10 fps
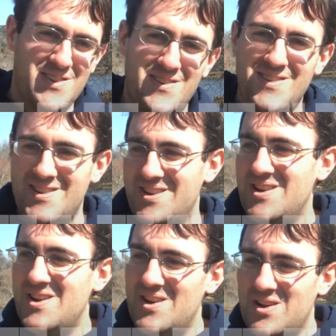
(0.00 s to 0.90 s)
in it,
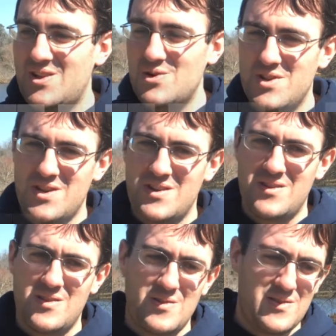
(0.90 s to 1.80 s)

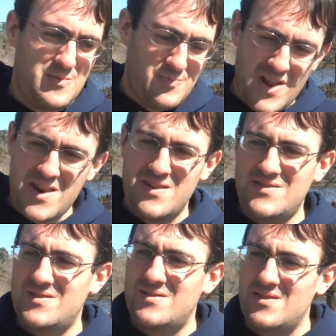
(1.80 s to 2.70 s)
including
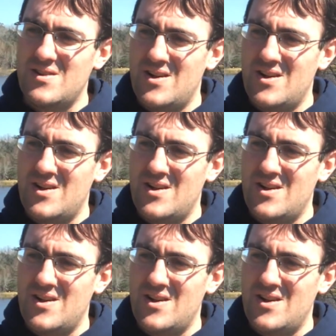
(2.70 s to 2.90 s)
planets,